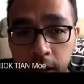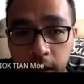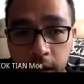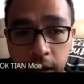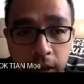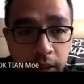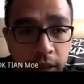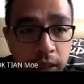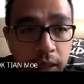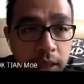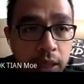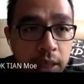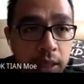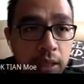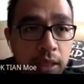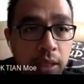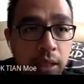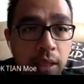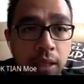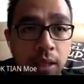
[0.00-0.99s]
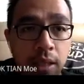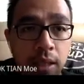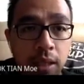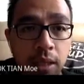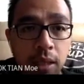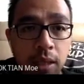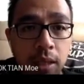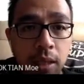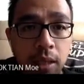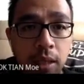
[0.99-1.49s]
This is
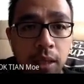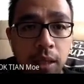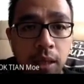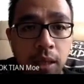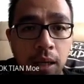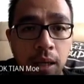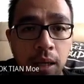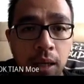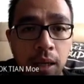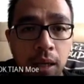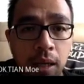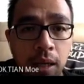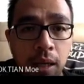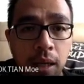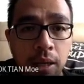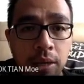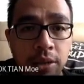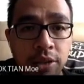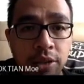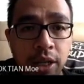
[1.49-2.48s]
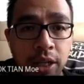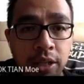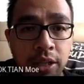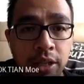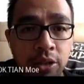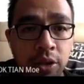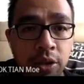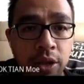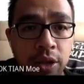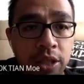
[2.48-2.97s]
the
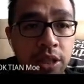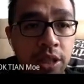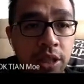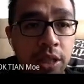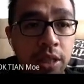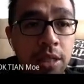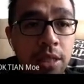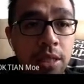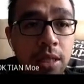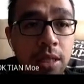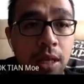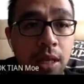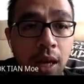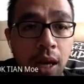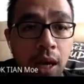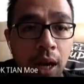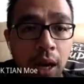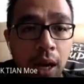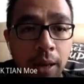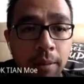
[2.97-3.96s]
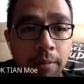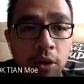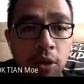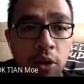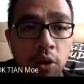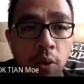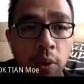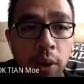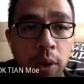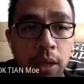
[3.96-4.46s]
structured questions. I'm
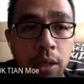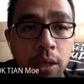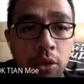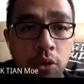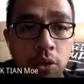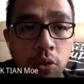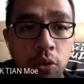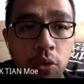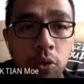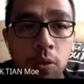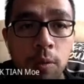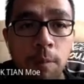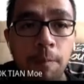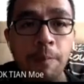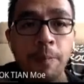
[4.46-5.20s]
going to